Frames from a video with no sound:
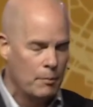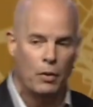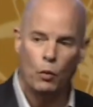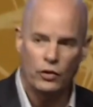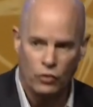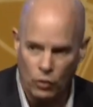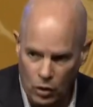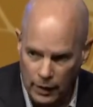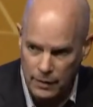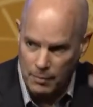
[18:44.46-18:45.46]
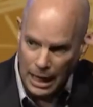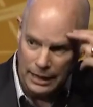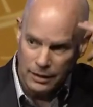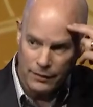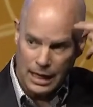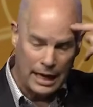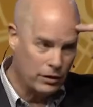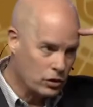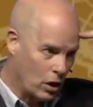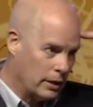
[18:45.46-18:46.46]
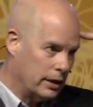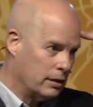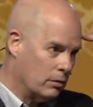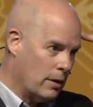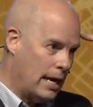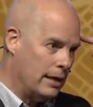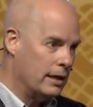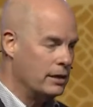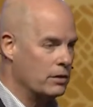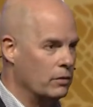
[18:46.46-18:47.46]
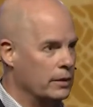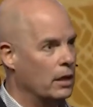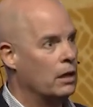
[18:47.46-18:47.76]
But what's going on in the mind of the guy you're talking away, and he's going,